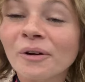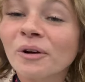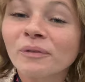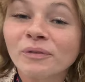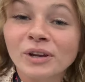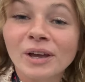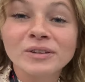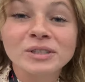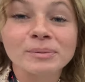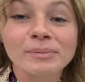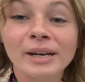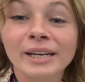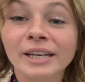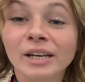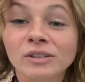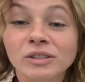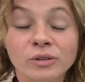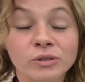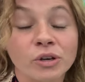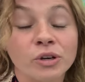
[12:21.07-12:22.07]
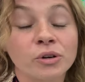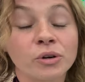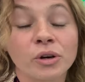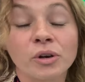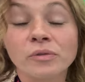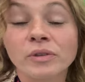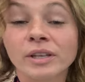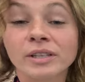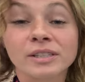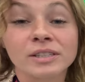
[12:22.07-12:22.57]
Or if you have somebody else on your
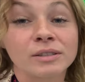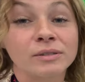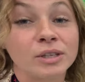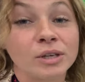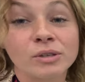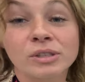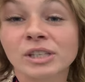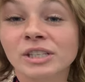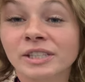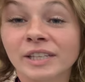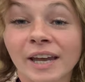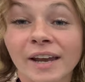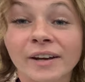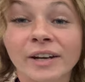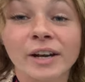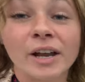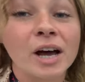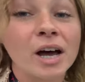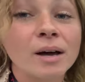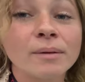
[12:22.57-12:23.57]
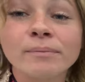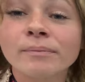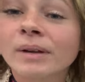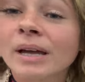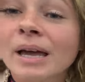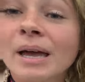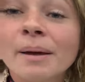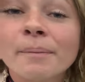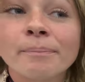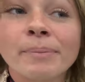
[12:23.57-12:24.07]
crew that's used to standing up,
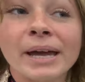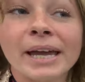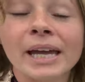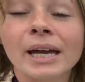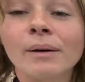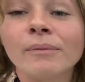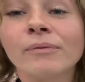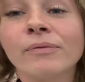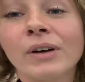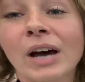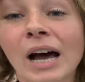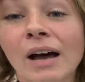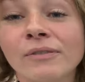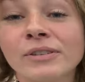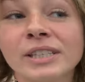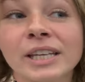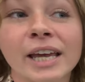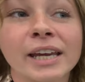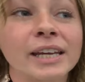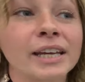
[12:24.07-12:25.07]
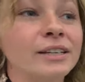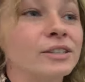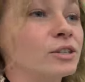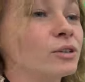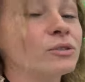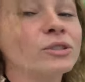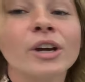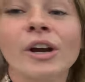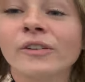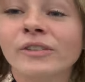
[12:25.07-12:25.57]
bam, five seconds,
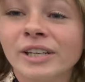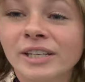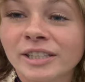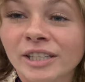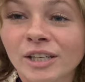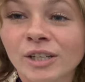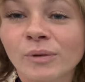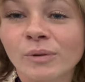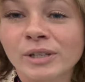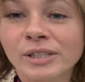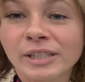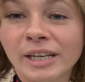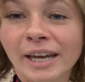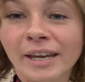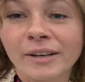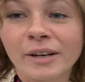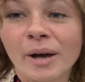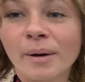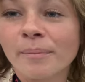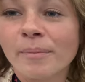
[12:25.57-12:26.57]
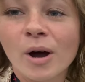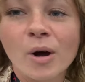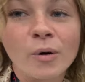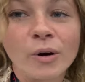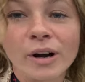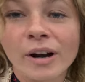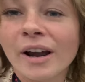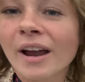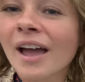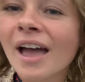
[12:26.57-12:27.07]
you turn this into a stand up
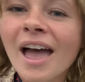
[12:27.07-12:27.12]
mower.